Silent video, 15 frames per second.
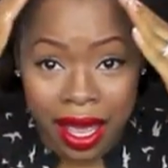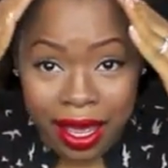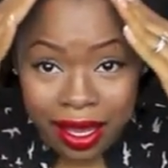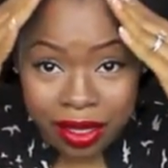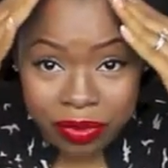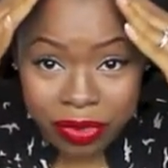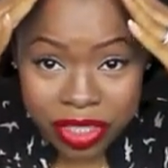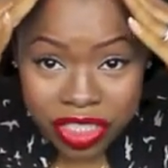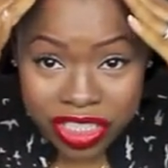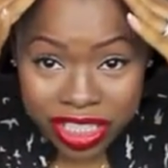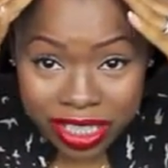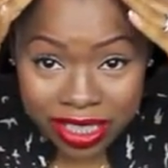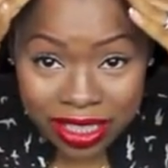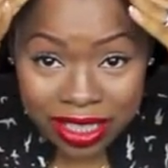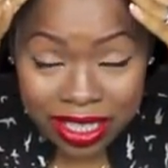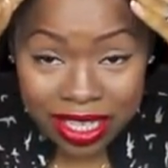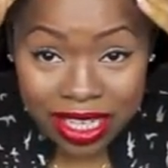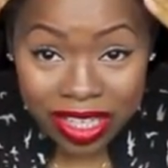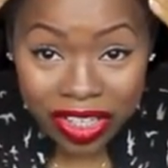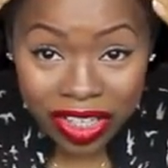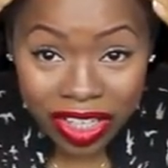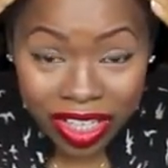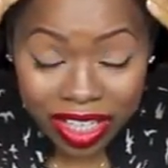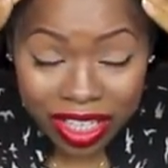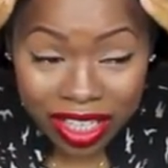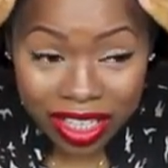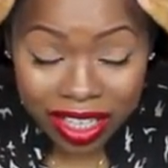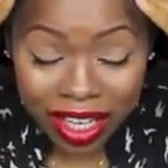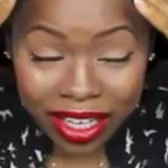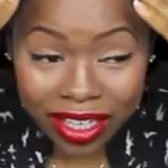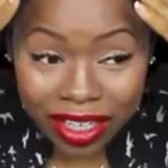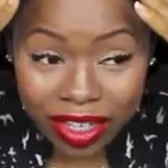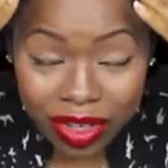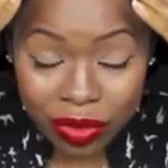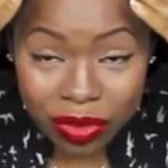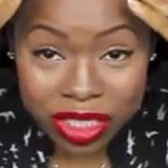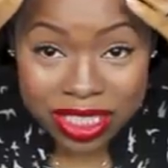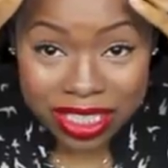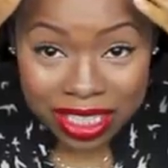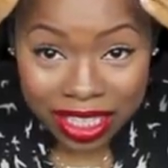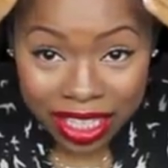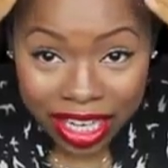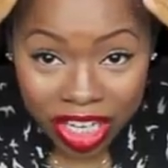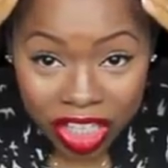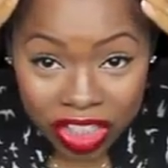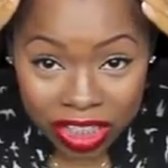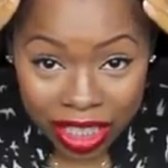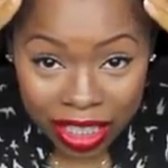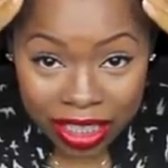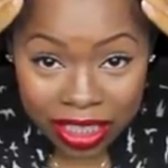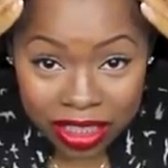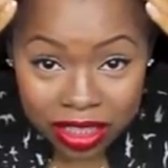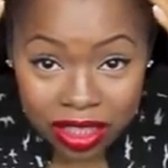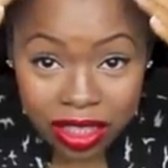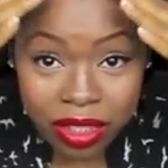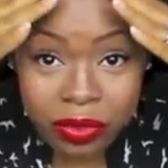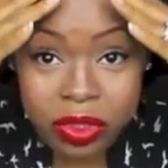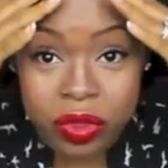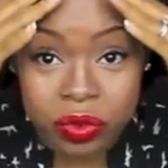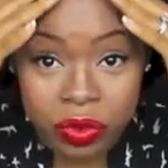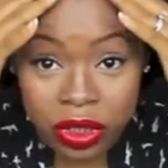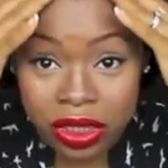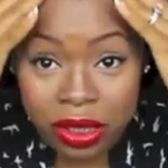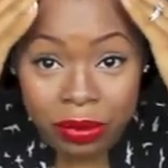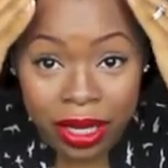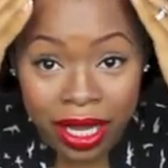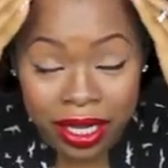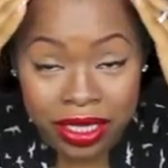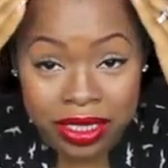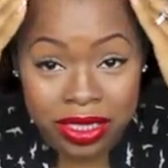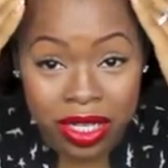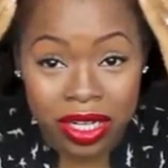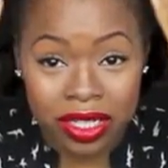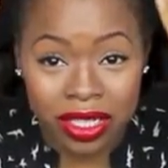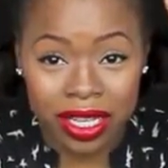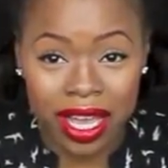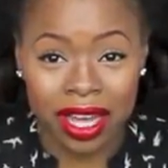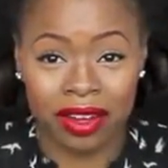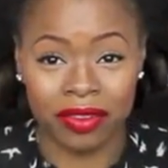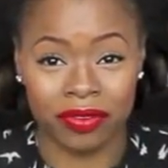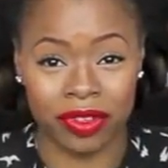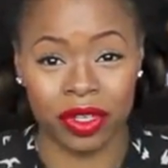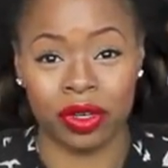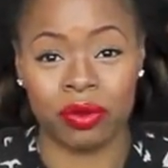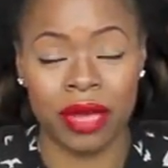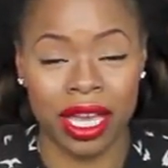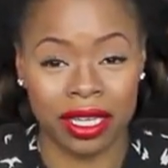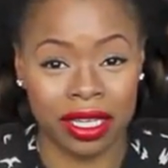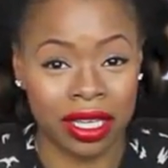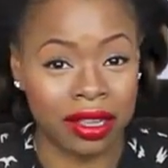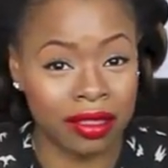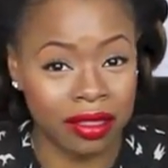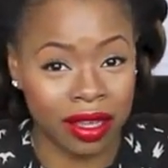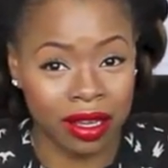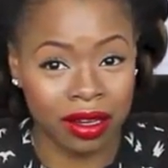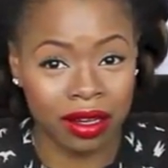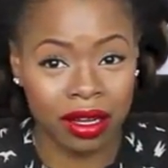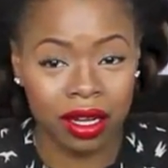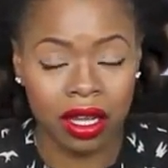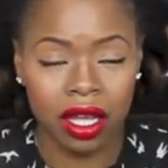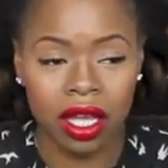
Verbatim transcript: I've been shedding here, like receding hairline. It was really bad. It's starting to kind of fill back in there.